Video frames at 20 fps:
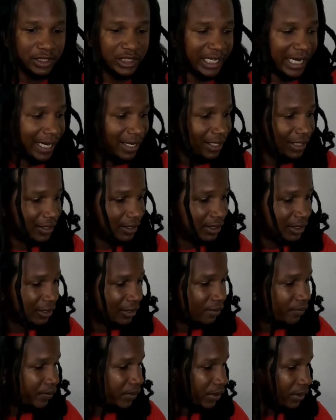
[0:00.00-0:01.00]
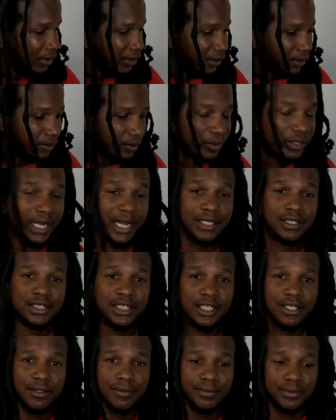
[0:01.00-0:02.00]
little challenge. You
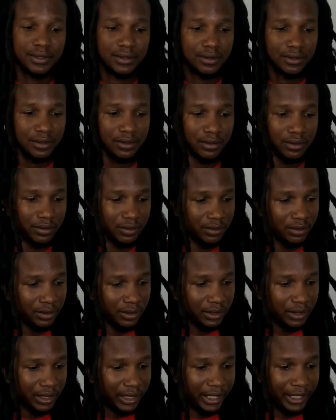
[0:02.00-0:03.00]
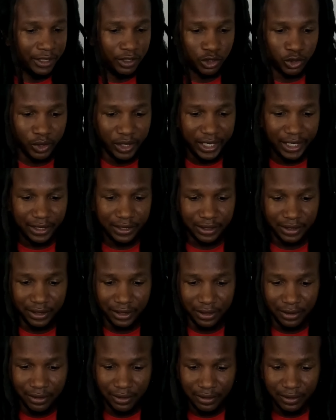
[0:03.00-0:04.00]
got tips and
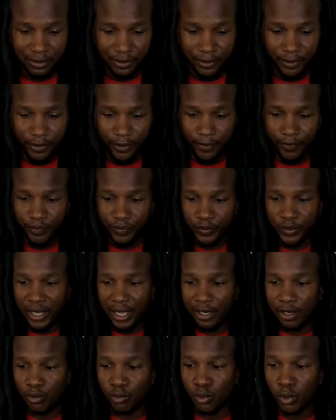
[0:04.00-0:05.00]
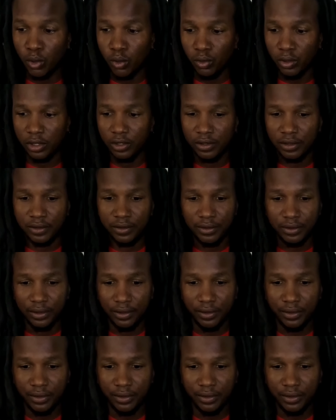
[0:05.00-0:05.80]
tricks. You got a ruler.